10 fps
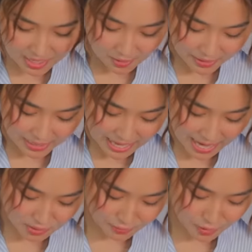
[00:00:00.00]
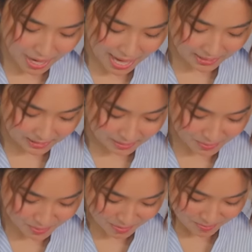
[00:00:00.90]
Okay, last few
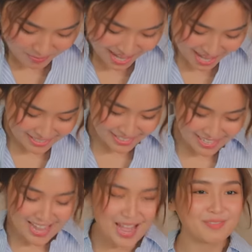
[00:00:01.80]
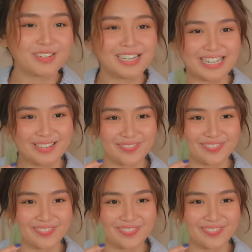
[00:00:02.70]
items on my bag. I have a leaf.